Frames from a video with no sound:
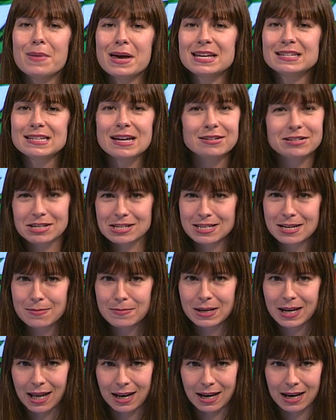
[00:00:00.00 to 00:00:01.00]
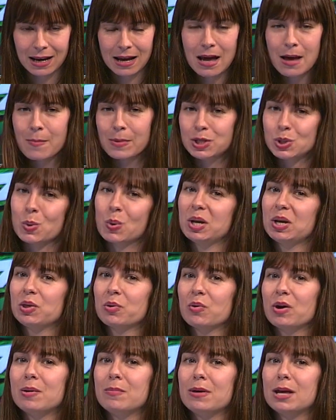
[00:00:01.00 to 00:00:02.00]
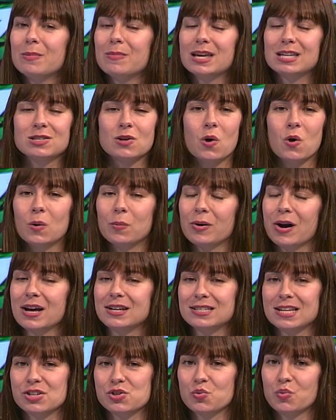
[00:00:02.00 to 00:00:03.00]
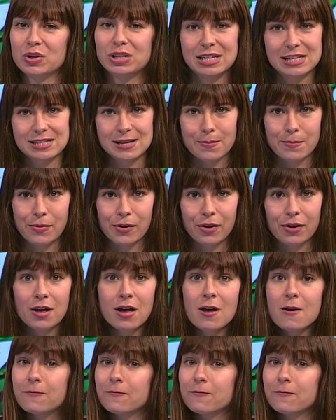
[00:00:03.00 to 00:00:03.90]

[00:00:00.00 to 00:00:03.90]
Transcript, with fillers: it may sound intimidating, but 23andMe makes the whole process really simple.